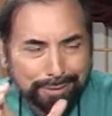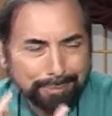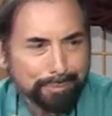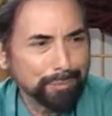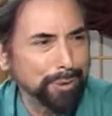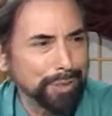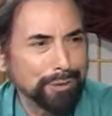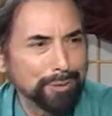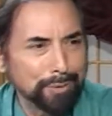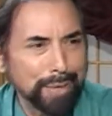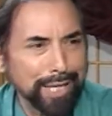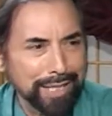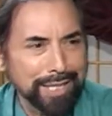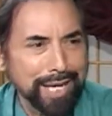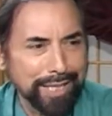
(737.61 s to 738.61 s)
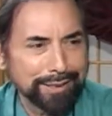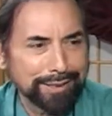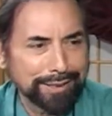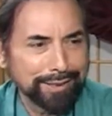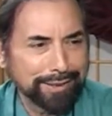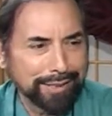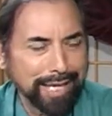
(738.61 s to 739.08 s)
when you recognize
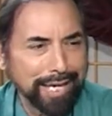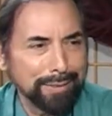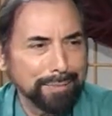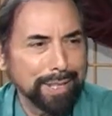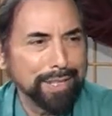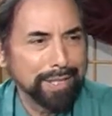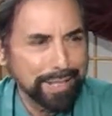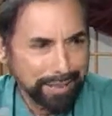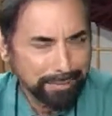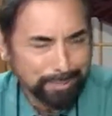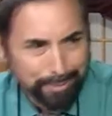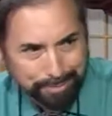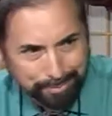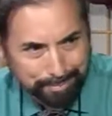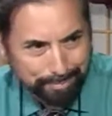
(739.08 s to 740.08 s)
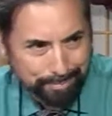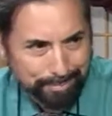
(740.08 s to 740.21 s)
his name in Hebrew,